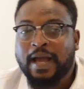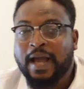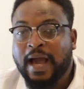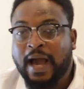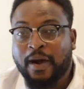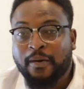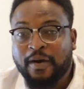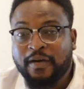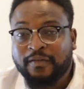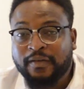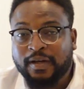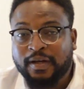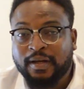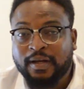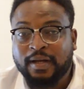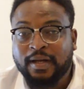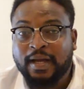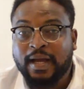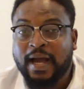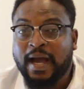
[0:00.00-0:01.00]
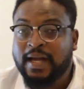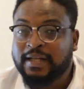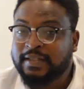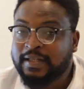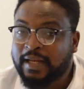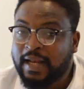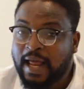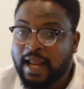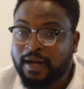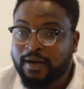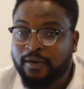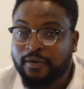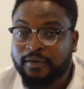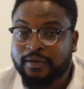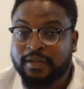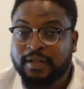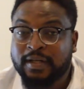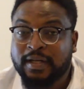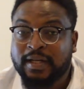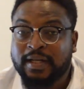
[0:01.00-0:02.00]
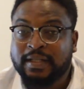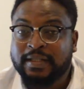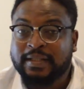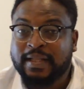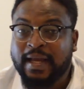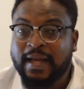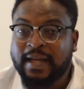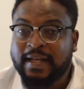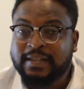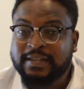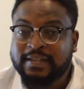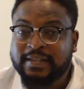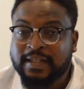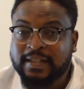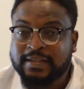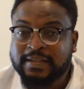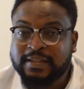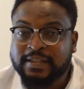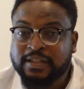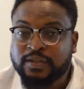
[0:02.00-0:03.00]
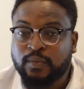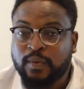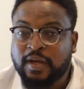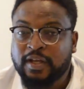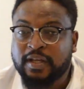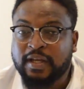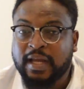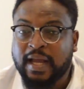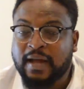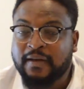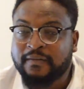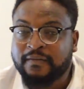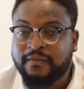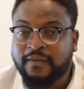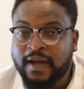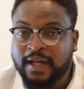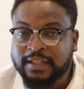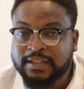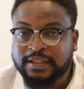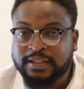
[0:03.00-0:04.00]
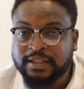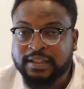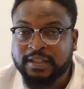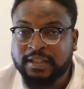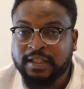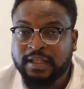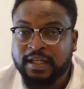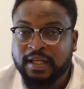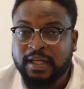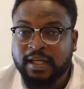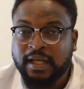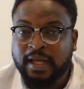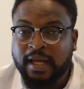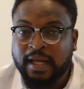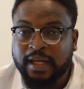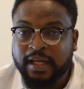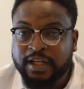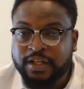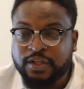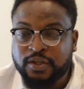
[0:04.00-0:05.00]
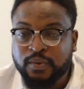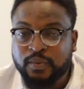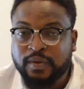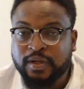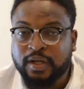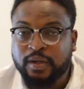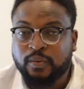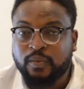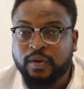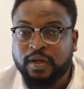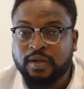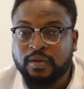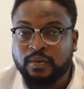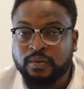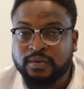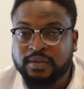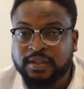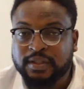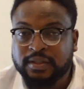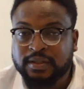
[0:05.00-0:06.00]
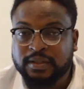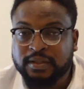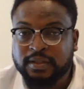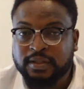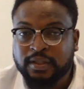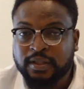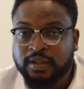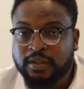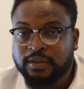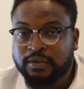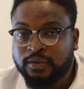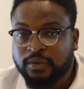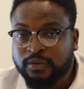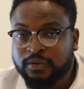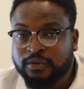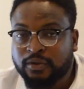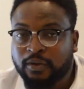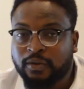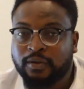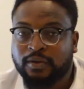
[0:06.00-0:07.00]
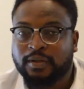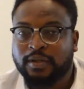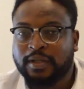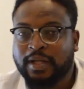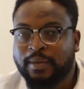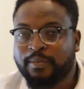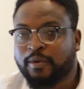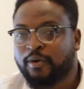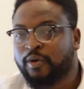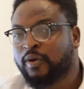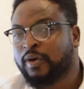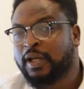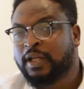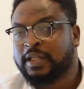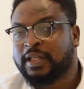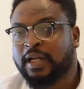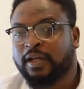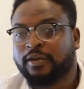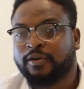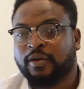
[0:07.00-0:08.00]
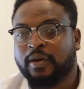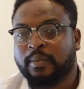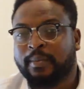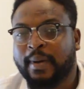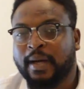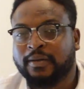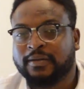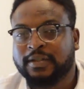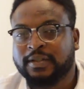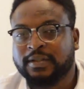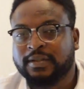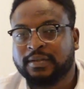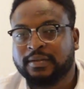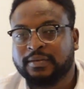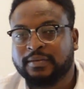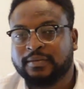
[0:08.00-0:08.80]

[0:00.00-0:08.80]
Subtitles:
However, as a landlord, there are instances where you can fashy issuing a quit notice. Don't dull. Let me quickly tell you about it.